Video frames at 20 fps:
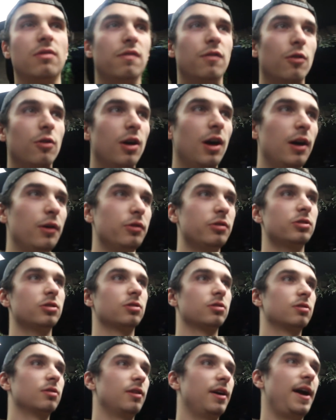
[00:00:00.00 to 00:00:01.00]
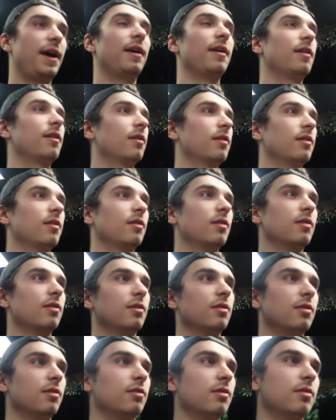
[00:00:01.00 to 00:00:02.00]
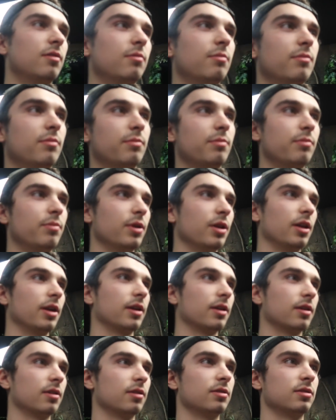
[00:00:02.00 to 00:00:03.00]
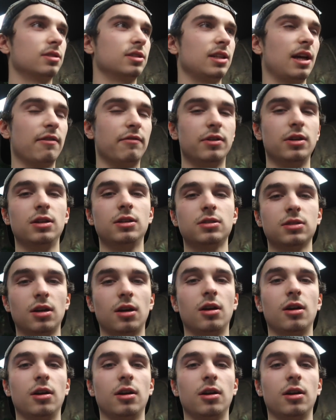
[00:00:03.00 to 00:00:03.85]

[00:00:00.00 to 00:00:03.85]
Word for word: like Full House? Yeah, but Full House, but in but the like 70s. 70s,